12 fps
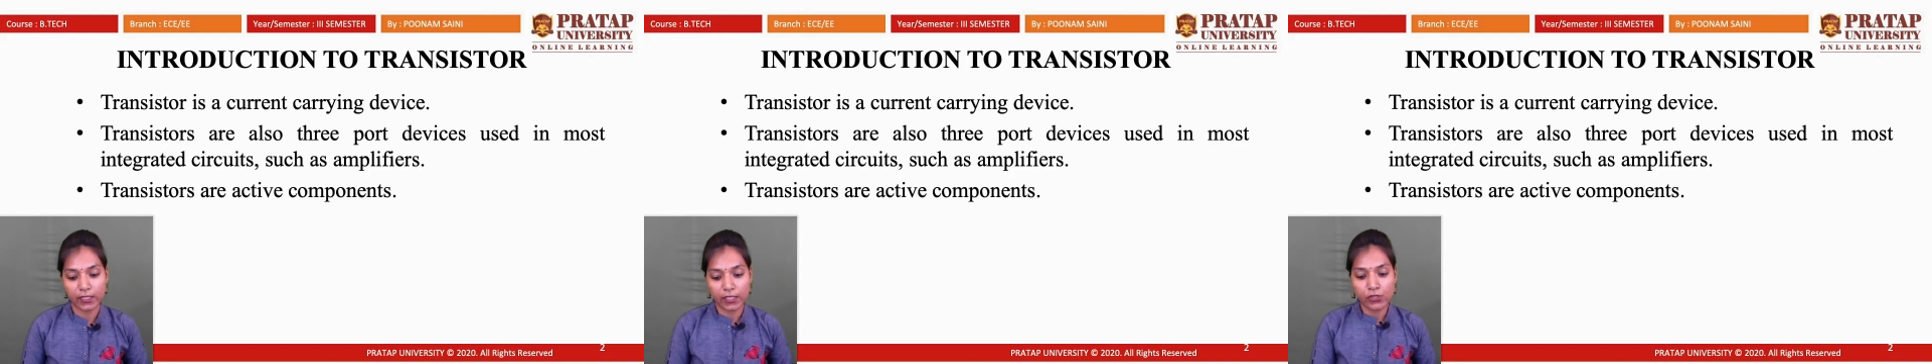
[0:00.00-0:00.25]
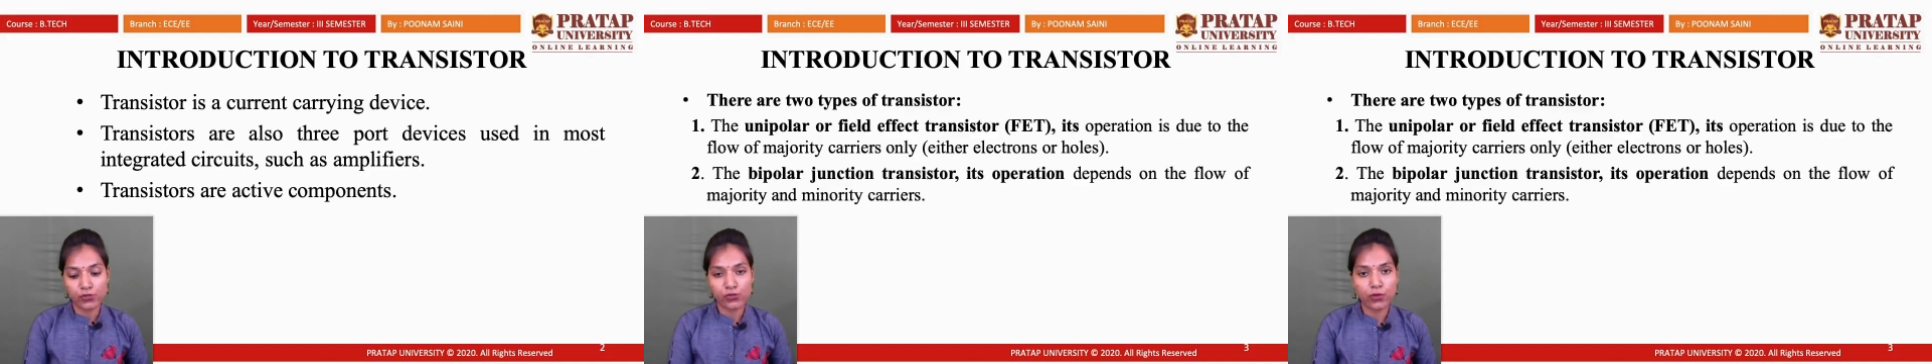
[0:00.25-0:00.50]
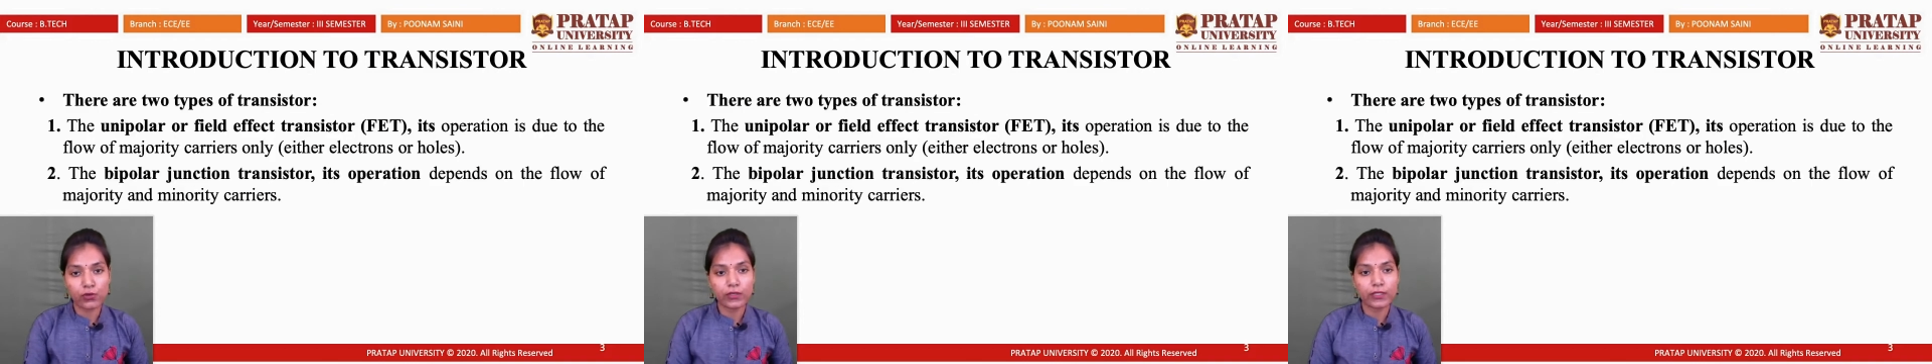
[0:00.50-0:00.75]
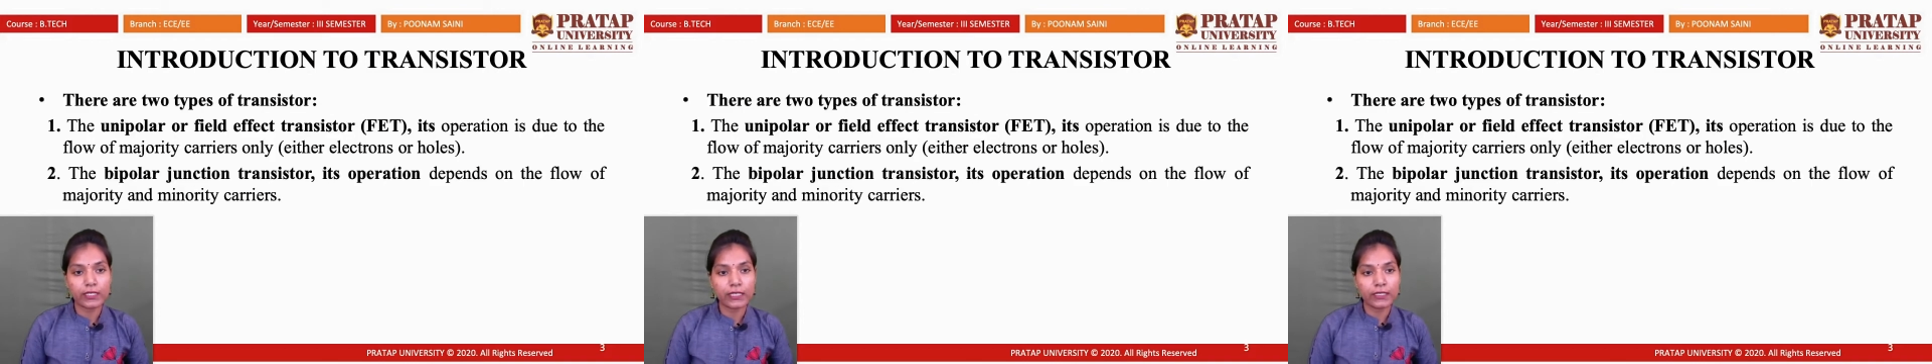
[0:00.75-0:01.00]
So
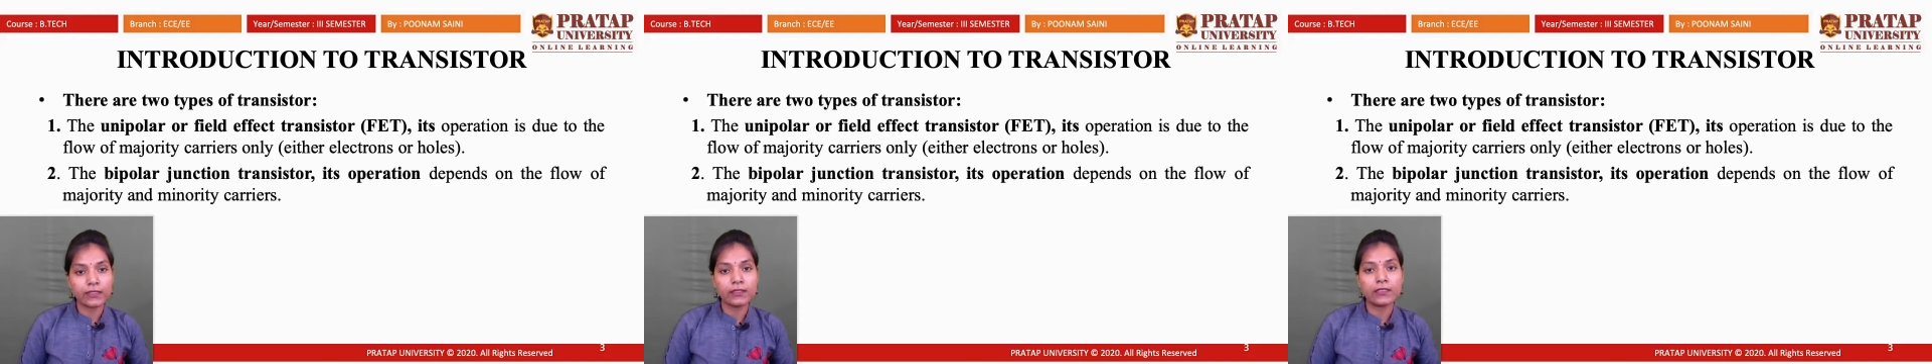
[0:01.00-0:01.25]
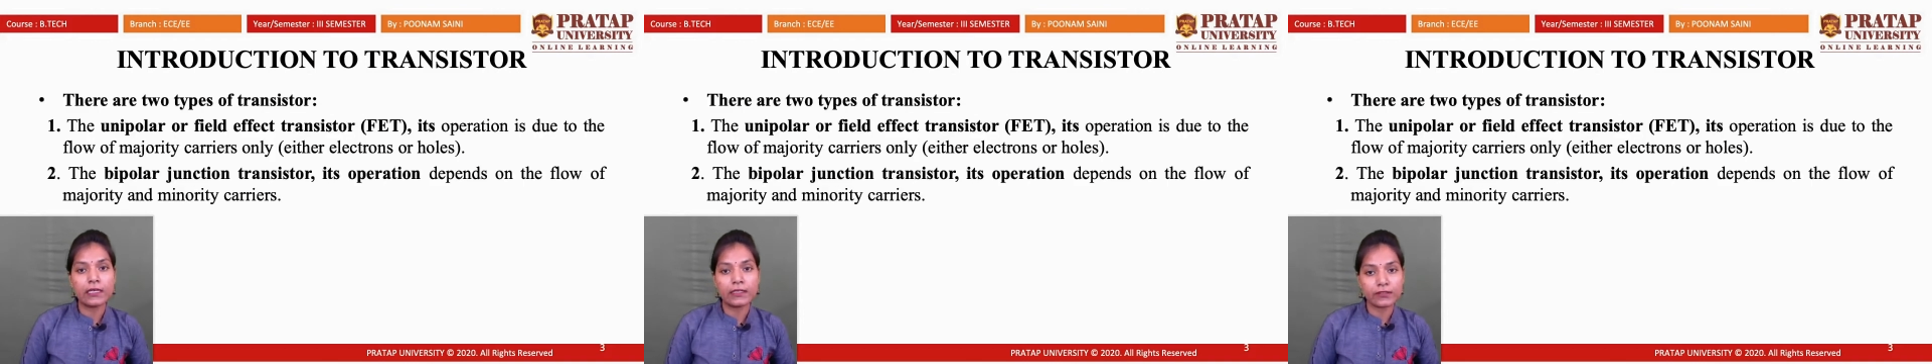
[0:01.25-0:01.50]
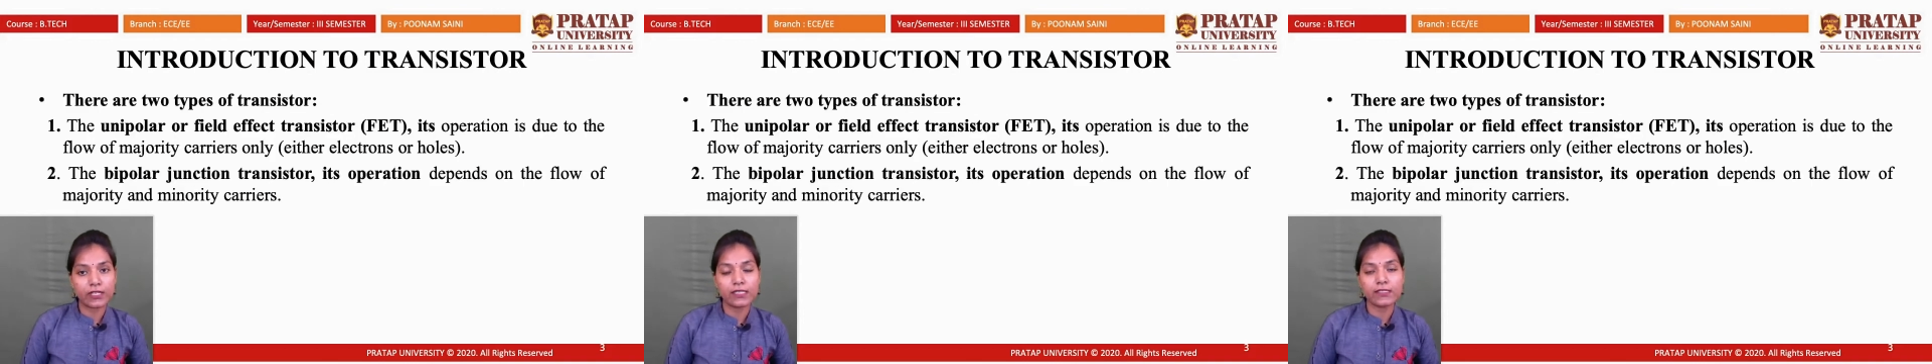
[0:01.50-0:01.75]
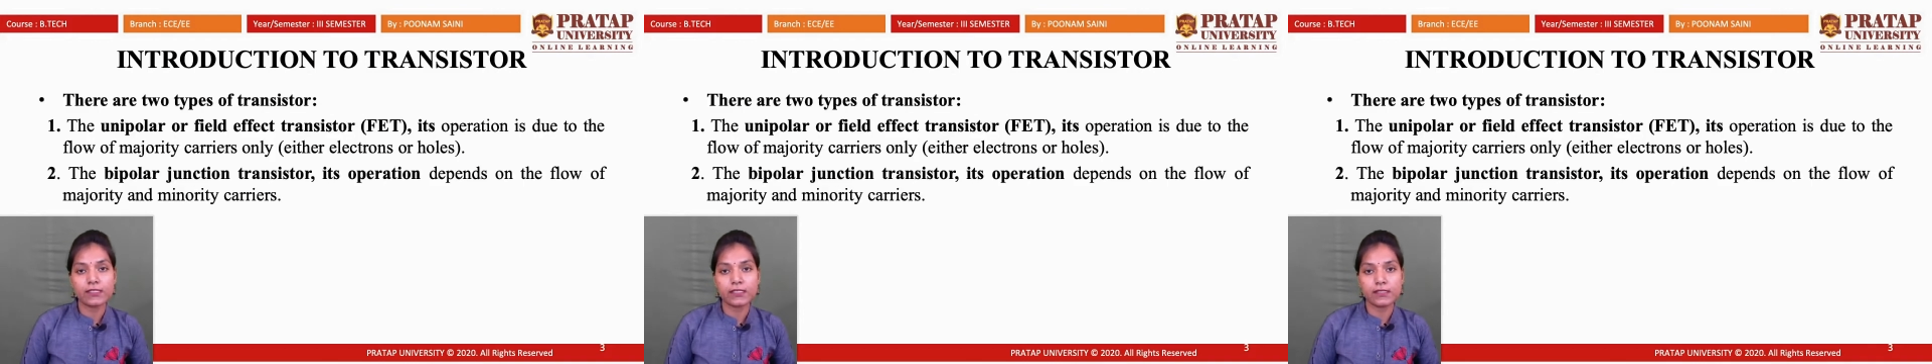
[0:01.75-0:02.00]
in
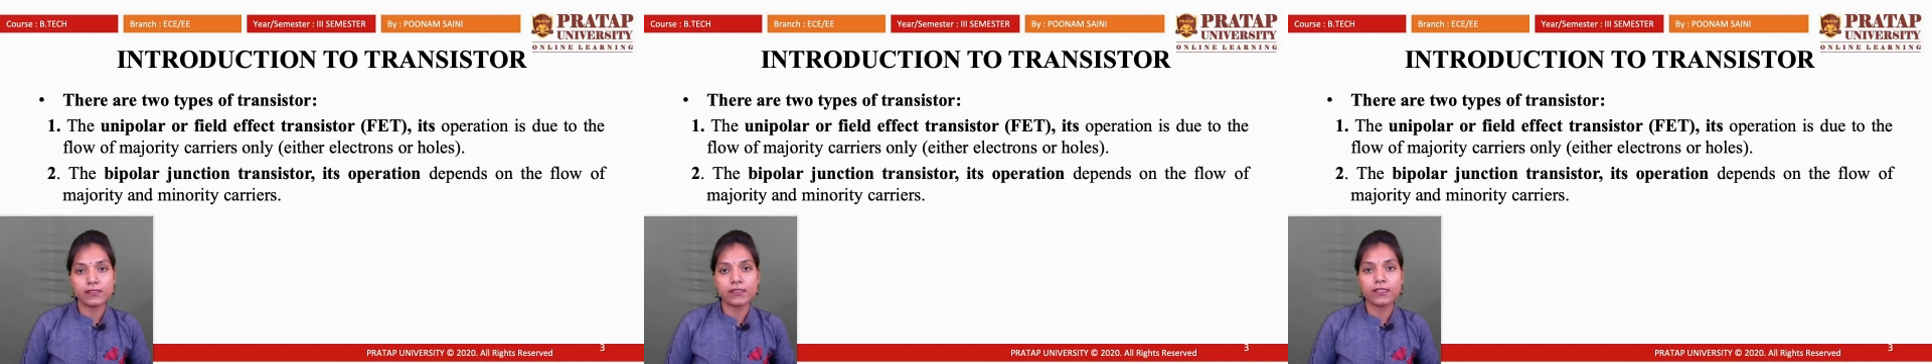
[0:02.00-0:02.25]
transistors